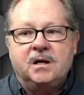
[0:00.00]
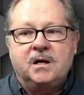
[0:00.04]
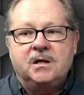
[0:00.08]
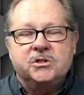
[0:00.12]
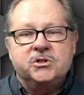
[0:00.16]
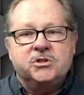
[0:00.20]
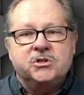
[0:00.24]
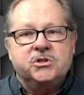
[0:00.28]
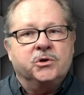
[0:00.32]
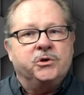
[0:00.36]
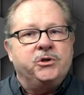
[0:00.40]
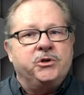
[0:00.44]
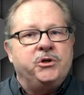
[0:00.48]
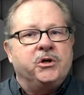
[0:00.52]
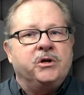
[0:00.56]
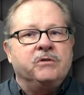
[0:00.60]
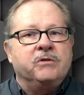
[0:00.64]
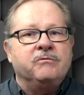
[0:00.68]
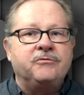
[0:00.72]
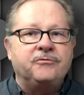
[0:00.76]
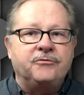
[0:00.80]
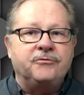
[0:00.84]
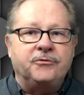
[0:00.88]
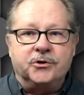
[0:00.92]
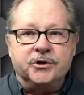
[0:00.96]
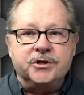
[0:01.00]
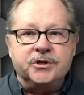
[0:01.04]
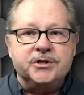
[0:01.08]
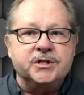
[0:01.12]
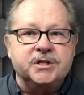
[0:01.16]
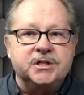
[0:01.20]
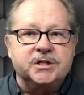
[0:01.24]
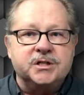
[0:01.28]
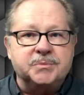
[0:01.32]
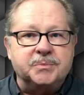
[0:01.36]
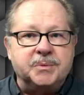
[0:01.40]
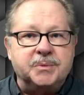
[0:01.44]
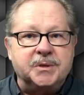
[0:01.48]
So you can force
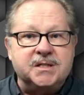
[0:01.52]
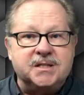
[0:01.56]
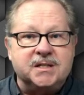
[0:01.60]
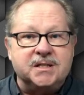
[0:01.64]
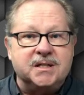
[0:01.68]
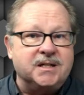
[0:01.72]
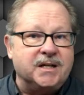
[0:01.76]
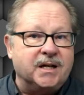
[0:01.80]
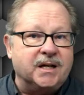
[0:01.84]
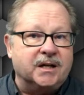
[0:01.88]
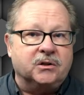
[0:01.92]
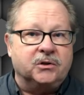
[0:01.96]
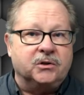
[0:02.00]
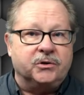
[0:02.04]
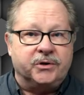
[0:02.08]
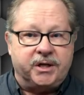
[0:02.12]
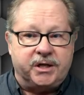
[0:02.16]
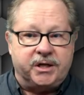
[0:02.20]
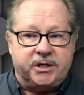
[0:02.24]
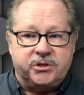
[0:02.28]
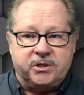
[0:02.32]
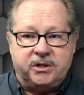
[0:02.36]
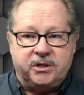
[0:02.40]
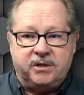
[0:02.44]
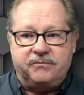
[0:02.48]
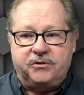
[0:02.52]
explicit declaration.